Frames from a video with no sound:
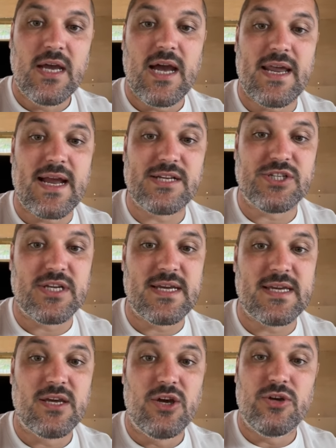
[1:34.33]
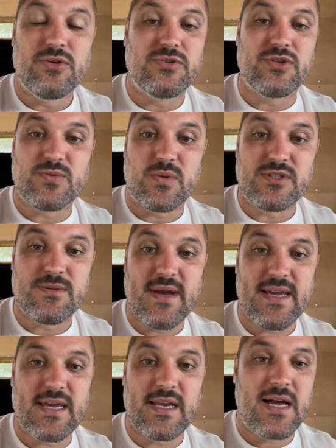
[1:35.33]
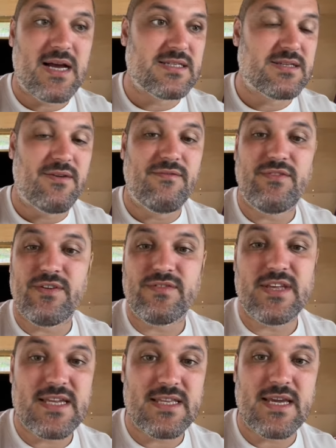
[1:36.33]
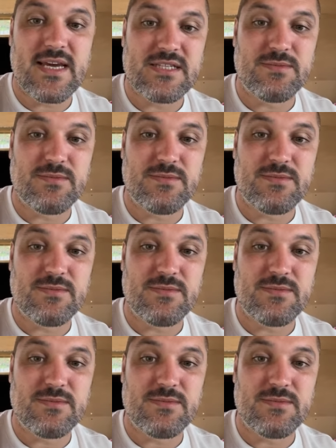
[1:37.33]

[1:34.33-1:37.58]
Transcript: and actually you just want to make it last 15 years,